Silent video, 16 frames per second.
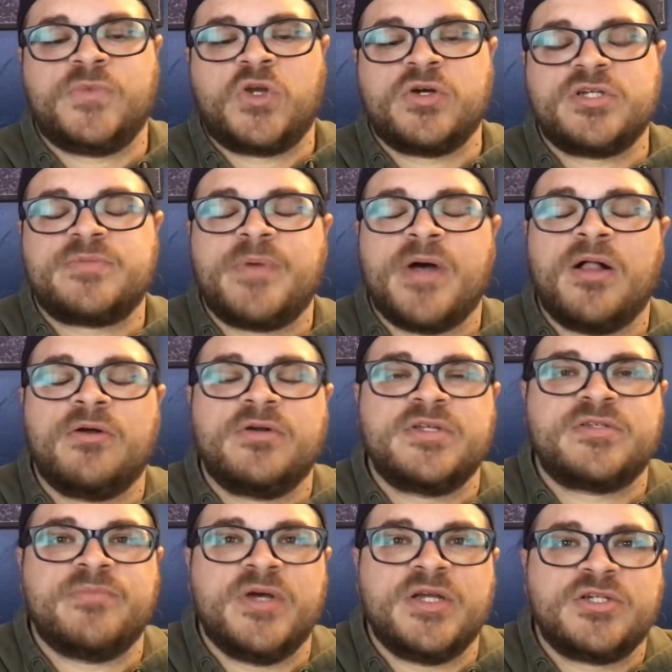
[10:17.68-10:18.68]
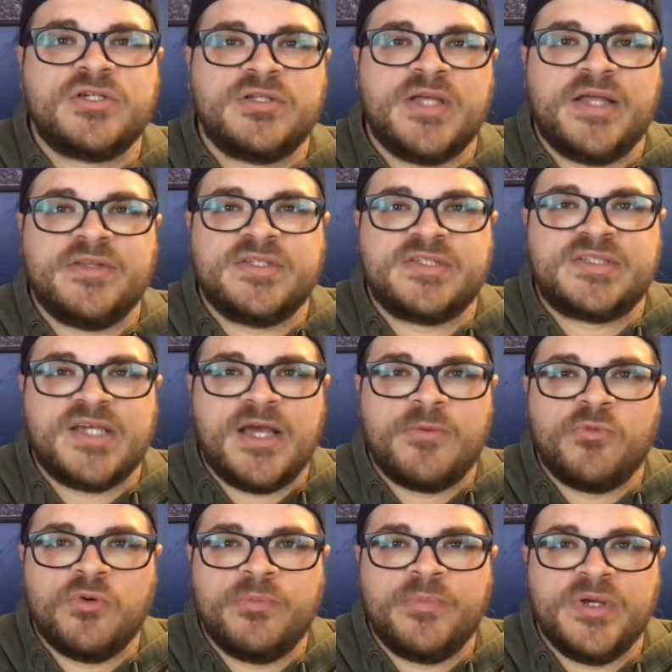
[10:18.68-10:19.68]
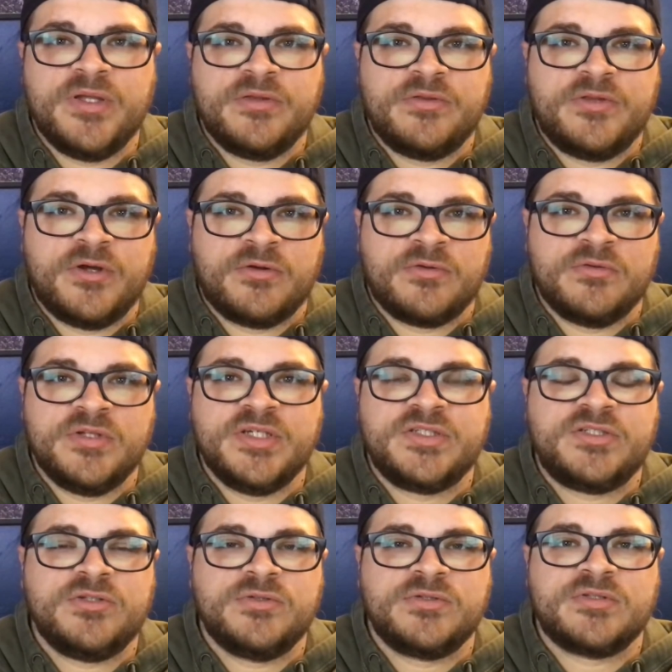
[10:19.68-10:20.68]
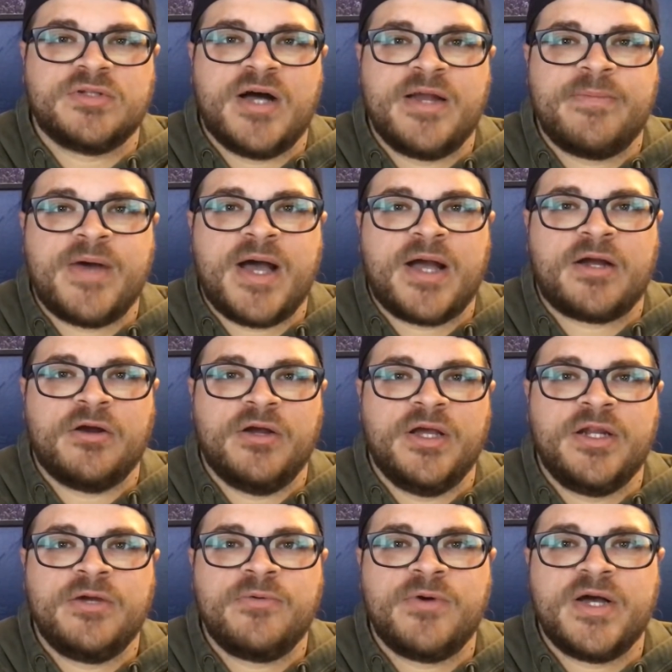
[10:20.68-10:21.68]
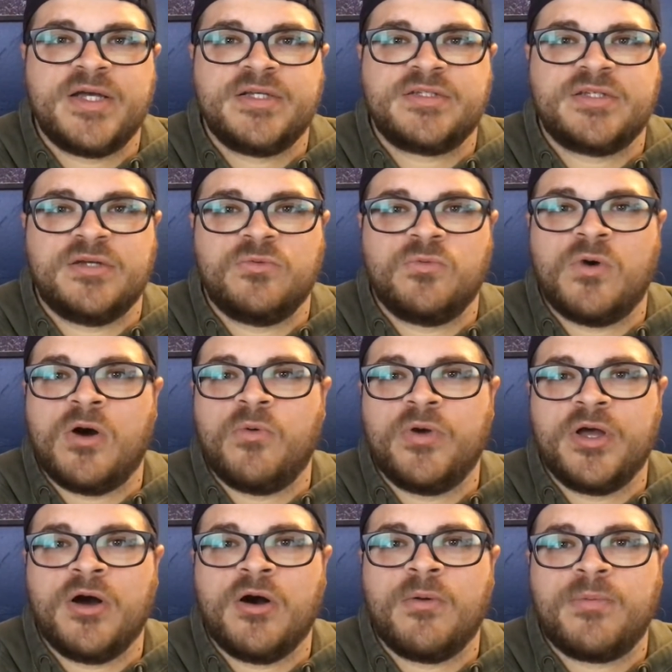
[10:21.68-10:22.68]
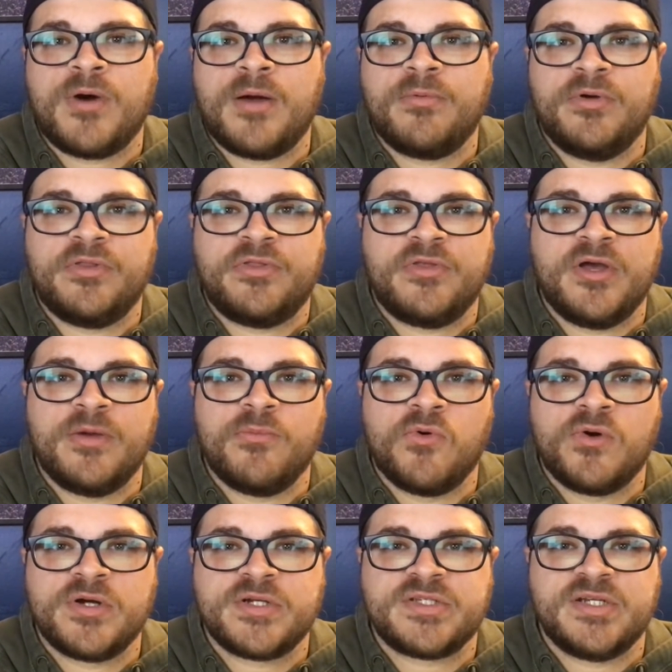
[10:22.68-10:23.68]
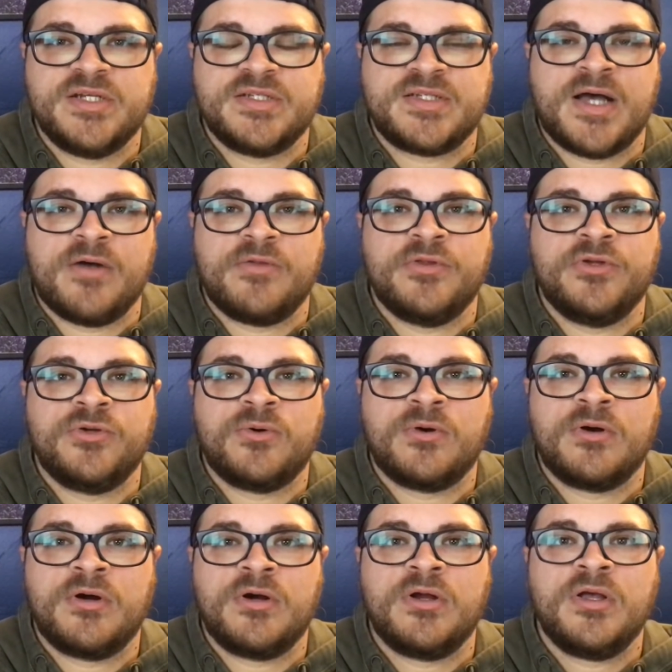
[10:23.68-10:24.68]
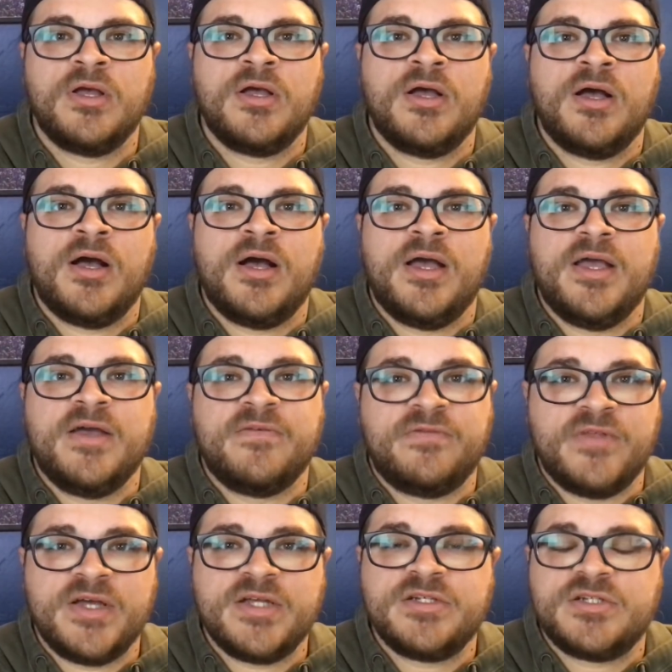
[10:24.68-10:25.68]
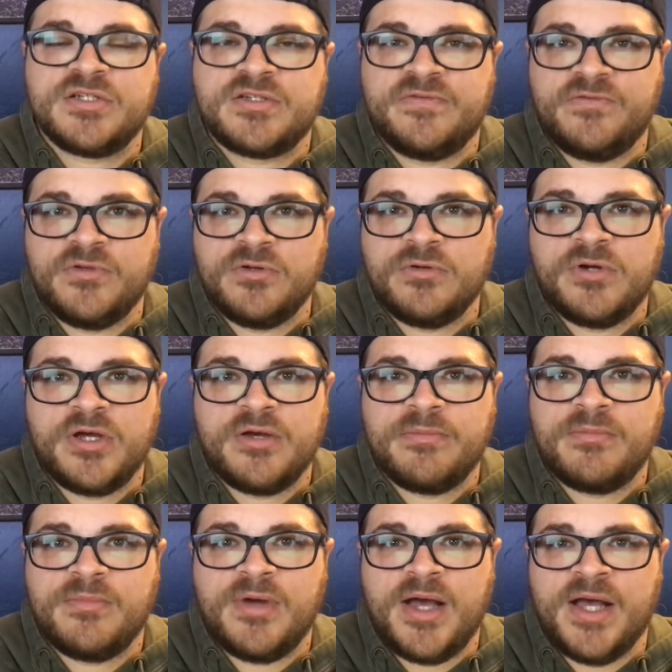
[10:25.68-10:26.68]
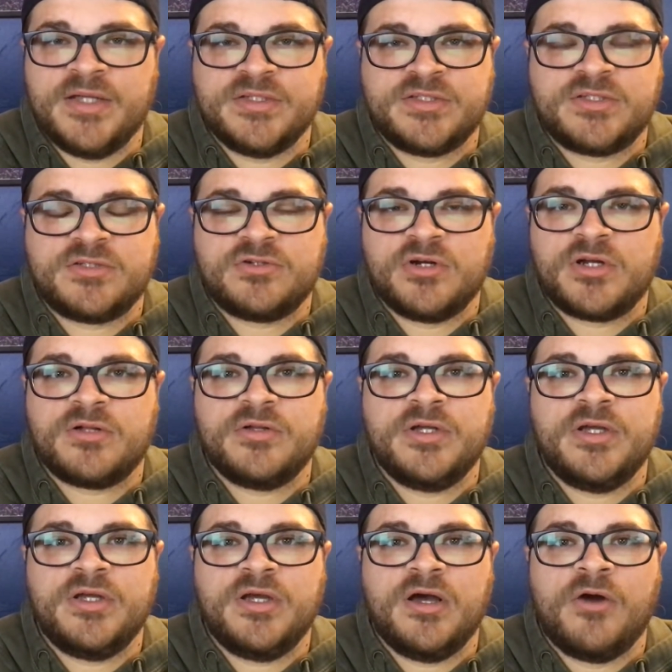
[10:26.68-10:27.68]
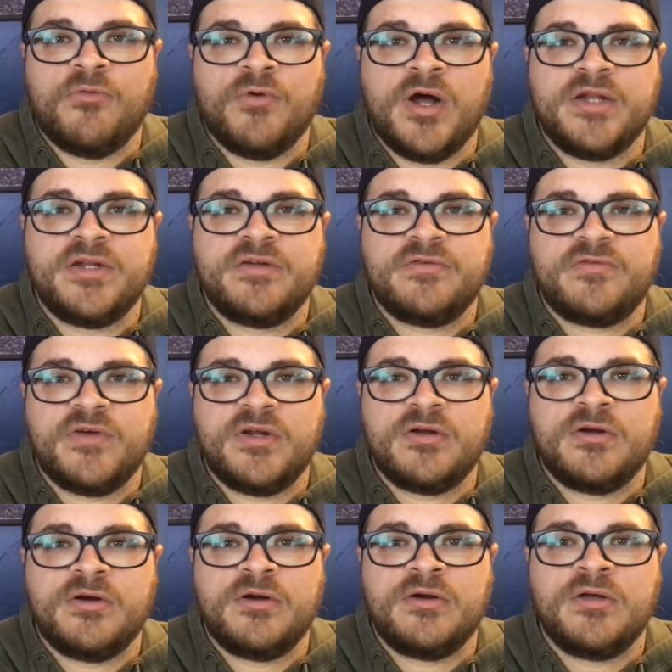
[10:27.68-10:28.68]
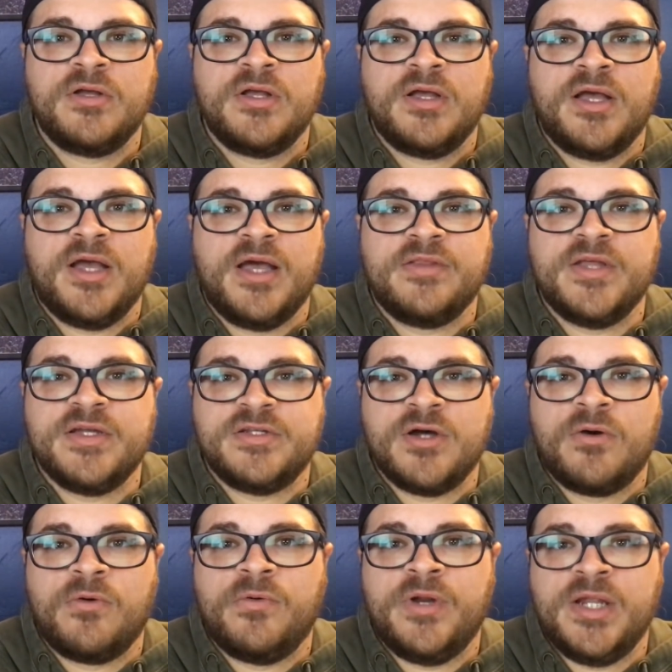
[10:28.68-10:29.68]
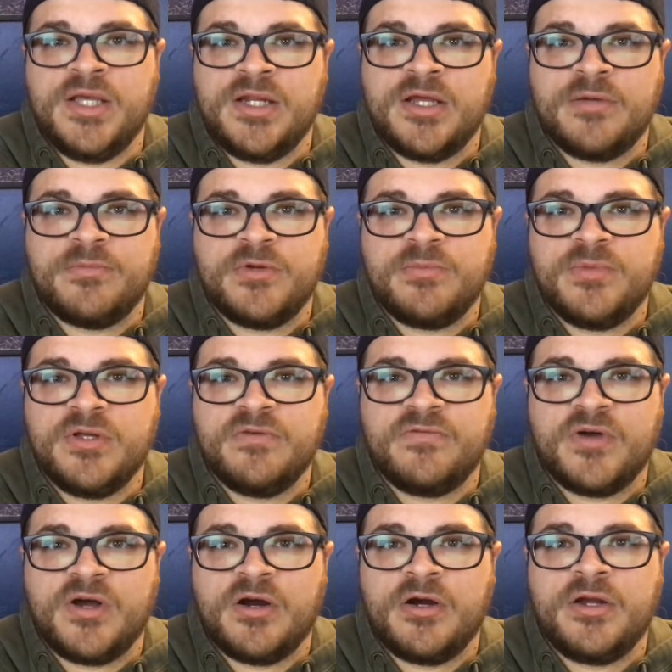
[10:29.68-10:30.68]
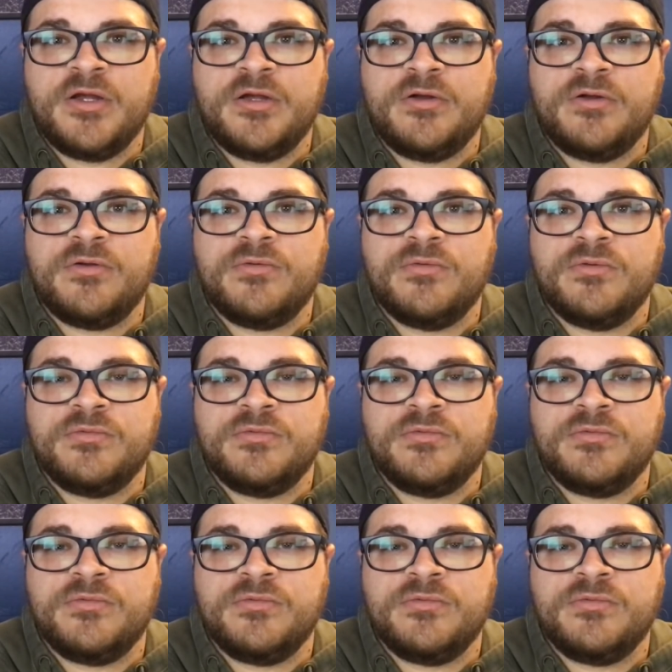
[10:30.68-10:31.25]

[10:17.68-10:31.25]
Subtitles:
Chris Ballard has mentioned that the Sam will be their least used linebacker anyways, and while we all probably think Morrison is out the door, if they just view him as strictly a run defender and they don't need him to be very,